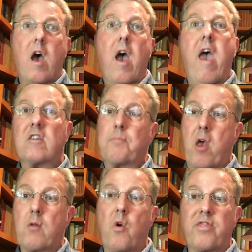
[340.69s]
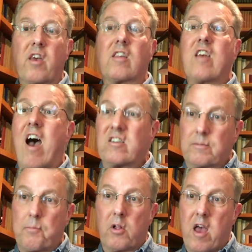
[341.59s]
uh, has been when the
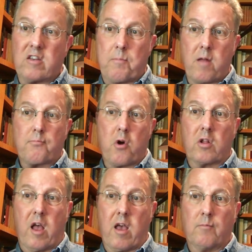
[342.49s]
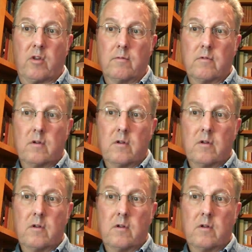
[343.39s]
gospel has been proclaimed.